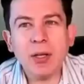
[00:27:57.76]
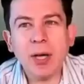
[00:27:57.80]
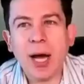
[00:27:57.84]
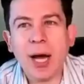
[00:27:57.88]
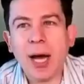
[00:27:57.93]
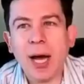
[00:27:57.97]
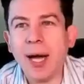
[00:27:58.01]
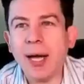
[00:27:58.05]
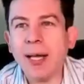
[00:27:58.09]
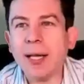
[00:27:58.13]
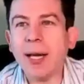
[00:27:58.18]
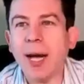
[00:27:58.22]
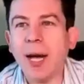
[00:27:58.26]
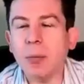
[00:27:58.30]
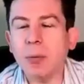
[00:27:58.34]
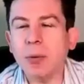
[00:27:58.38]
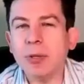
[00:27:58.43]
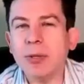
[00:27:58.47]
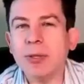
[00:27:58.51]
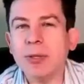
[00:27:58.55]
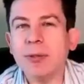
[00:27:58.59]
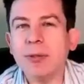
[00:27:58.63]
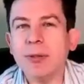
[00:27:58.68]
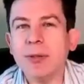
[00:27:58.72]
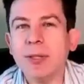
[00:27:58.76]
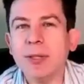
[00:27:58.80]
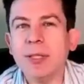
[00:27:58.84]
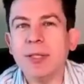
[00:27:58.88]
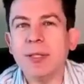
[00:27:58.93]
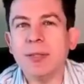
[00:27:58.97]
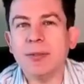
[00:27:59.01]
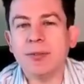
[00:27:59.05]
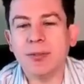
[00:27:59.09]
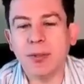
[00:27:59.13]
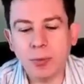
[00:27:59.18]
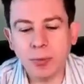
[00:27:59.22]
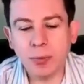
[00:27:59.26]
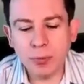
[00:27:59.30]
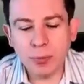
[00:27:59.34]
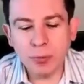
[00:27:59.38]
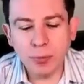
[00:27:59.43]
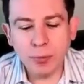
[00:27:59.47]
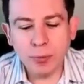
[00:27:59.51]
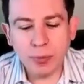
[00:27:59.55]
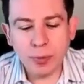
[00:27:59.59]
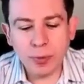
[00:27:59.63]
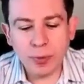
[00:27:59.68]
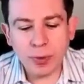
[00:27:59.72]
I I would so
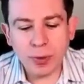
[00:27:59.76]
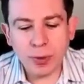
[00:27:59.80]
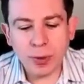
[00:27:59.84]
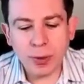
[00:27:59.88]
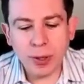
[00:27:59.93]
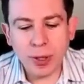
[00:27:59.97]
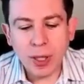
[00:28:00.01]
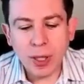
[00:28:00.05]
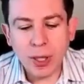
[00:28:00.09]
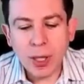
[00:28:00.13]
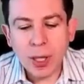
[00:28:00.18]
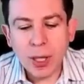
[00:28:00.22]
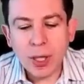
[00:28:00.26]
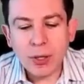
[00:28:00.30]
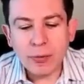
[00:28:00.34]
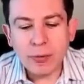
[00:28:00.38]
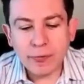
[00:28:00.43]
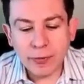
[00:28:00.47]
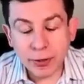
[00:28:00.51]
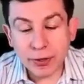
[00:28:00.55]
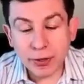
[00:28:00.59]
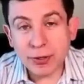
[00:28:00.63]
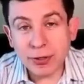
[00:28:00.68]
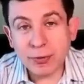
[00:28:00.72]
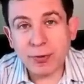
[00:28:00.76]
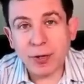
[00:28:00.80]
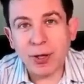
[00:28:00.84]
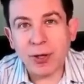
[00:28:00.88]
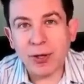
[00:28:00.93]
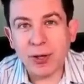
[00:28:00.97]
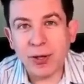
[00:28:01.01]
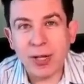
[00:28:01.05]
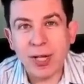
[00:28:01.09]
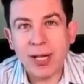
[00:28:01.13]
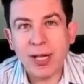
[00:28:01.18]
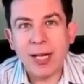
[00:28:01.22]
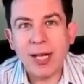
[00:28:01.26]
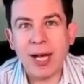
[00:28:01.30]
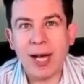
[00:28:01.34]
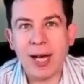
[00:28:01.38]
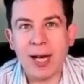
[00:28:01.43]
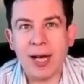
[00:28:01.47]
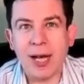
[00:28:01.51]
first of all, uh,